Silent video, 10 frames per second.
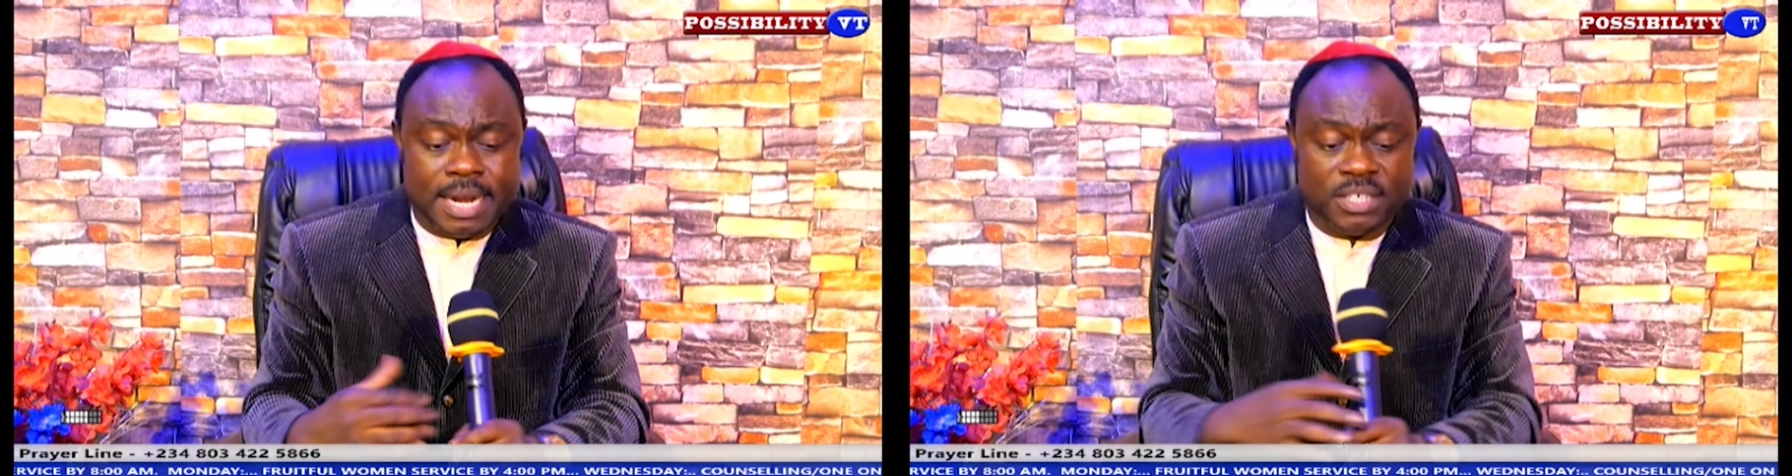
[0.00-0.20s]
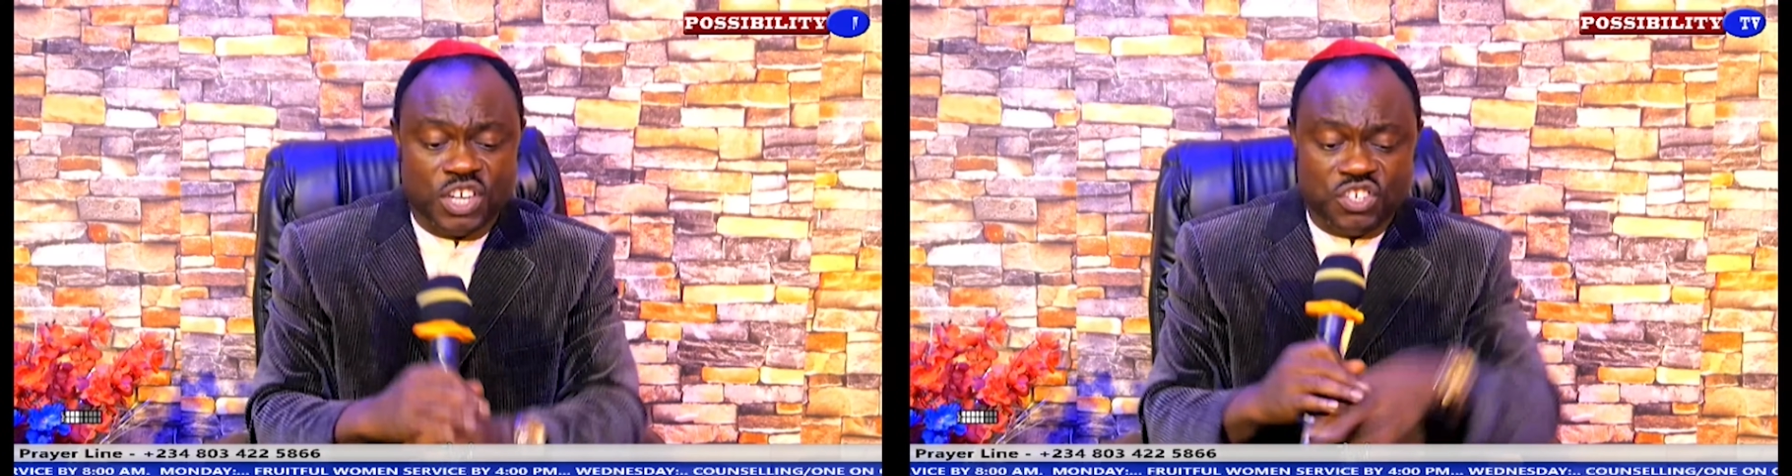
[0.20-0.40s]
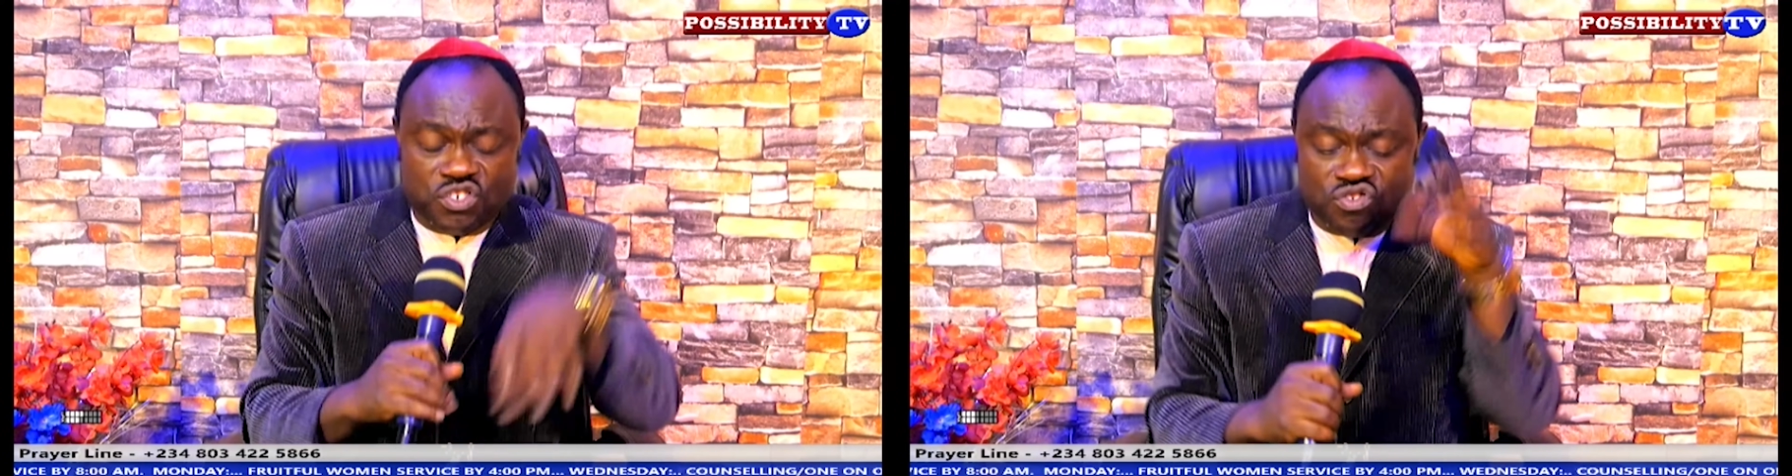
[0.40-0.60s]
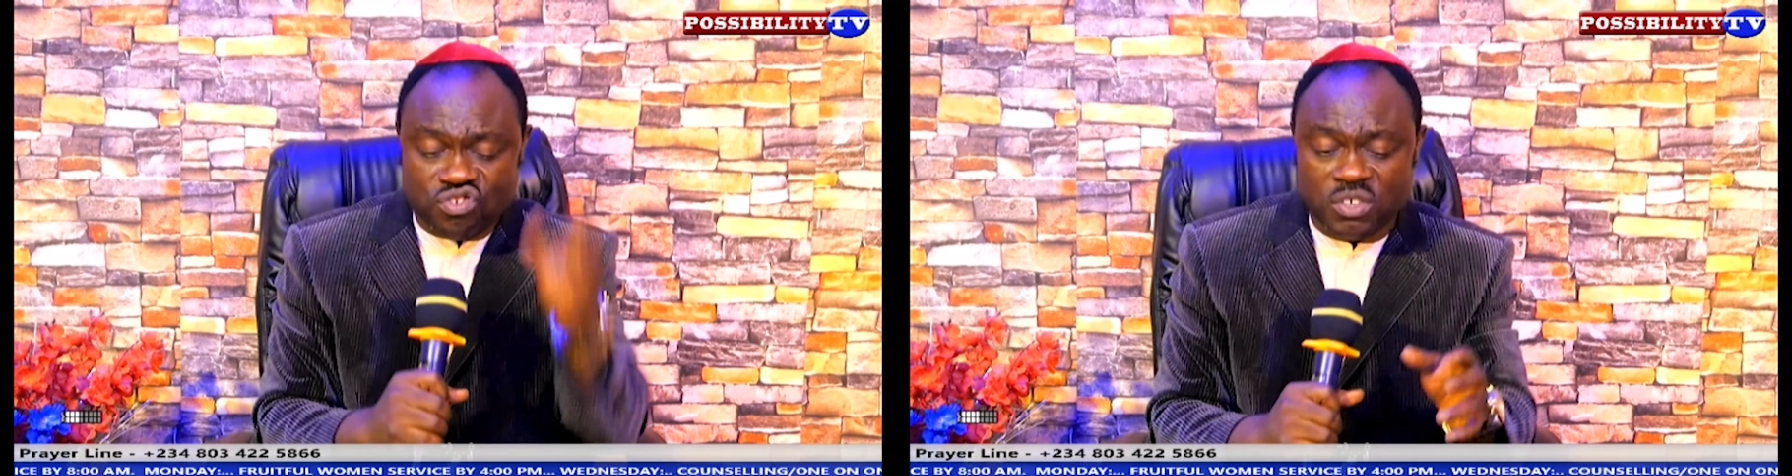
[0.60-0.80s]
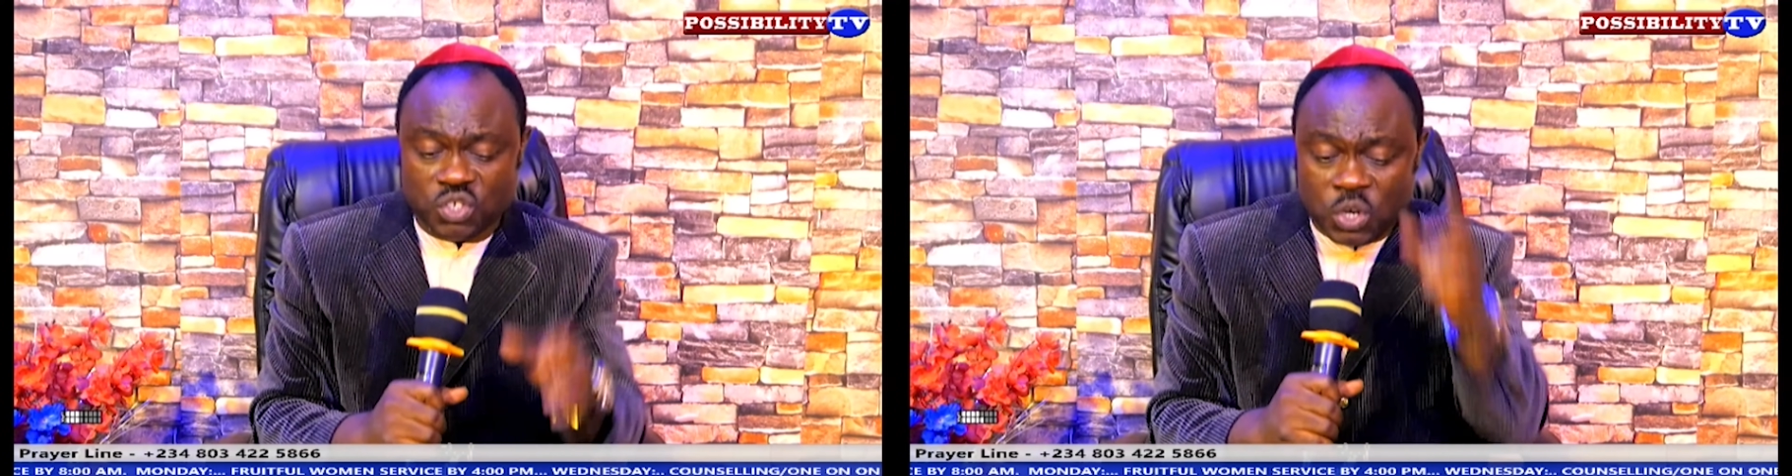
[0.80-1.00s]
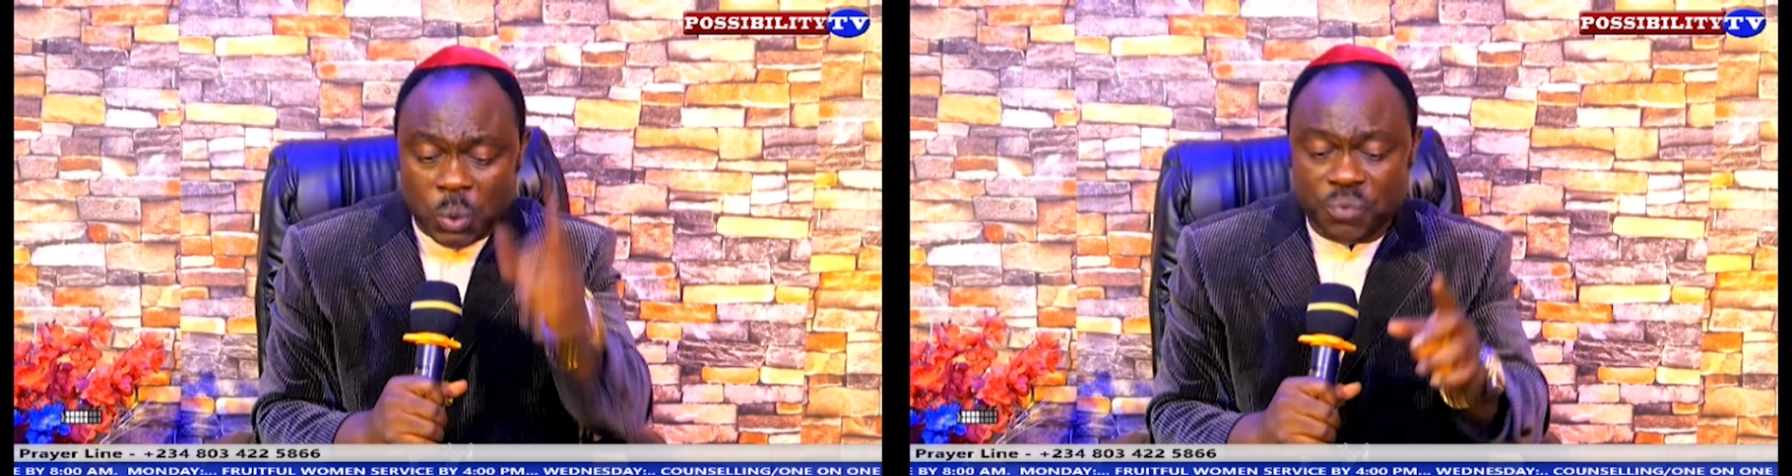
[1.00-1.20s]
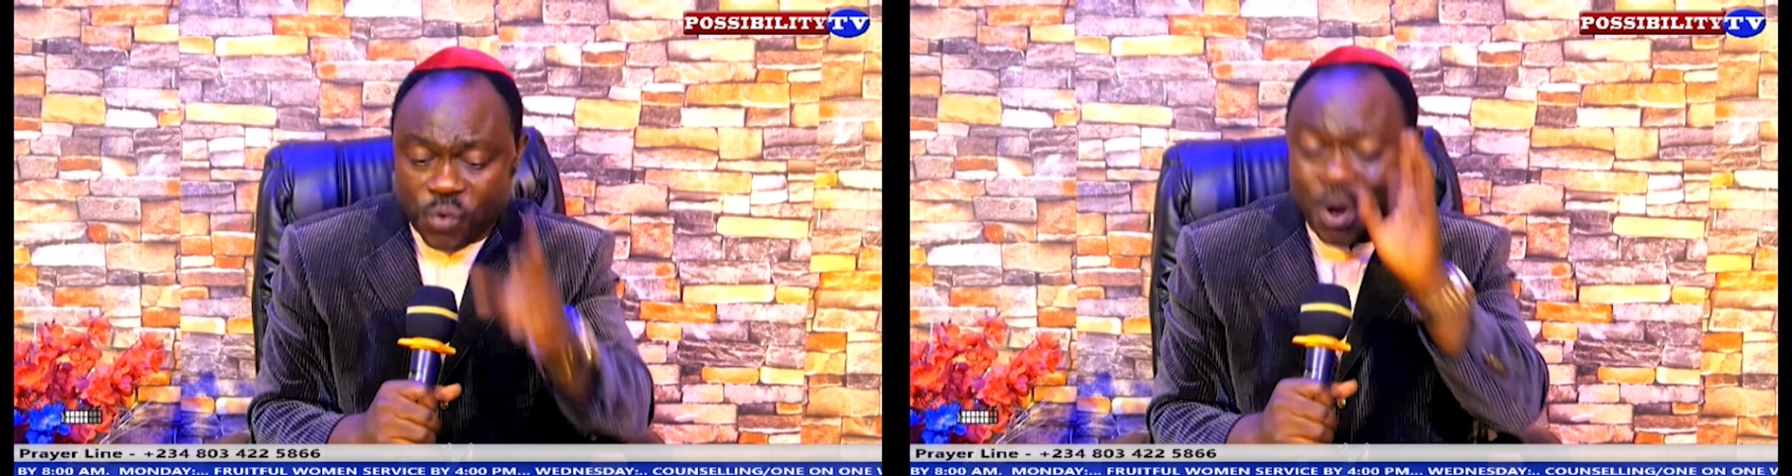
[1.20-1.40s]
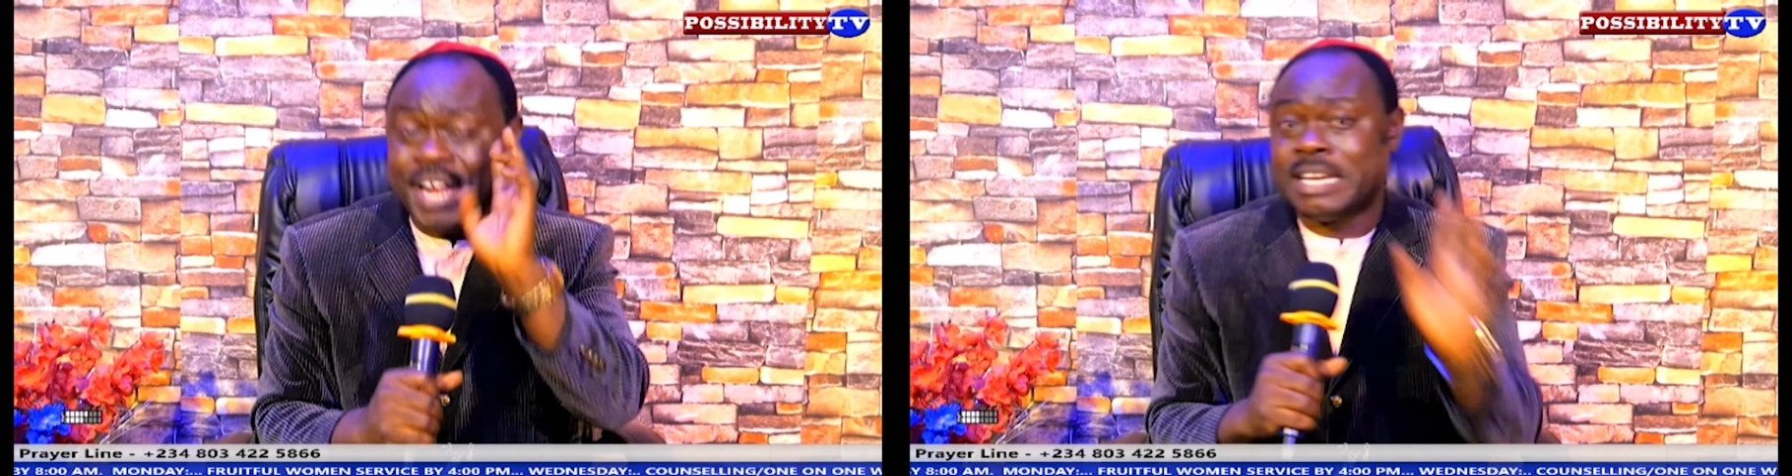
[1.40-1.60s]
is not good for
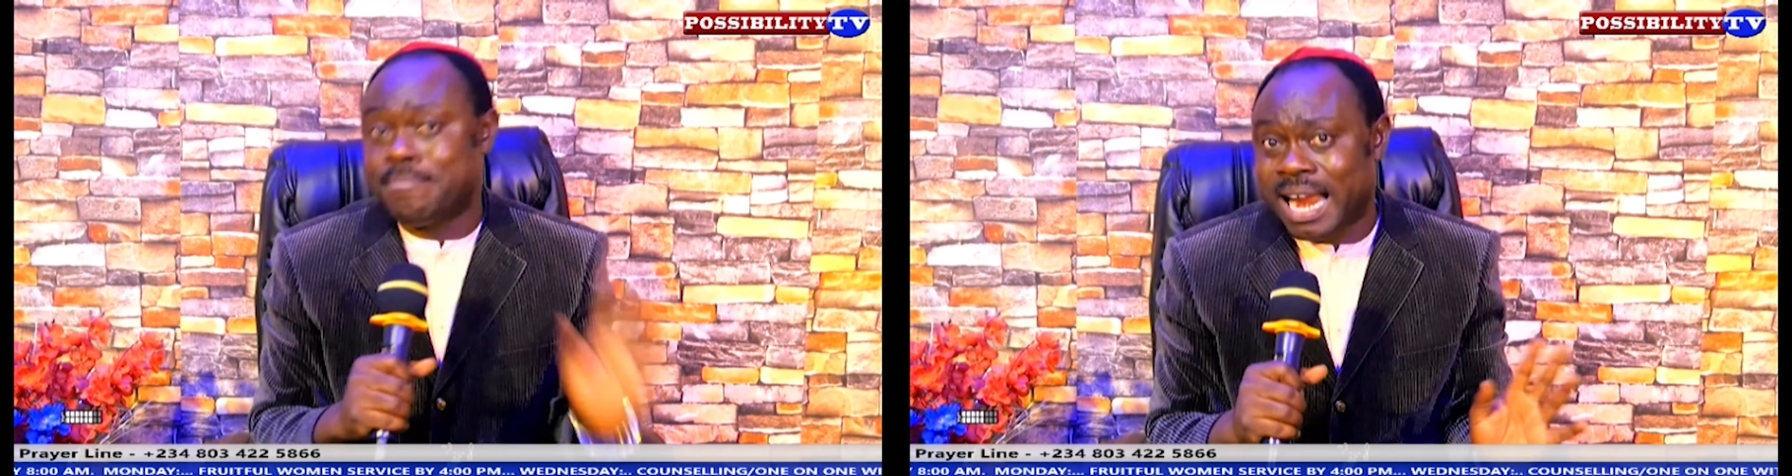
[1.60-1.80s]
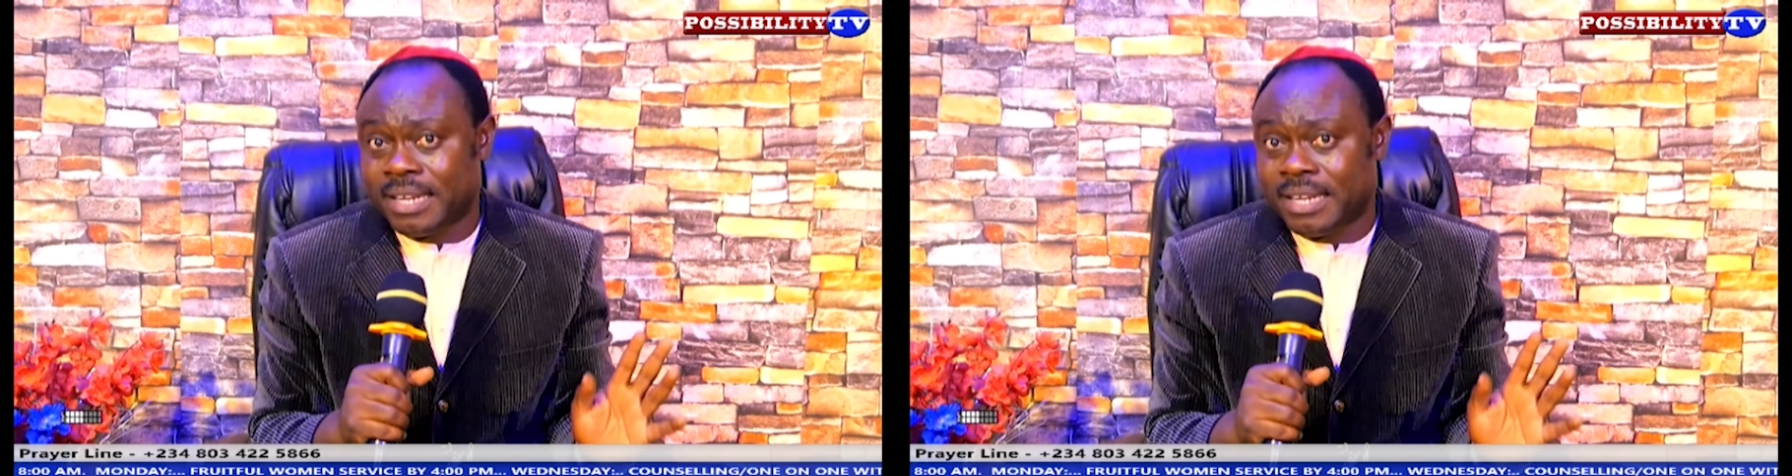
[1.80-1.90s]
anybody.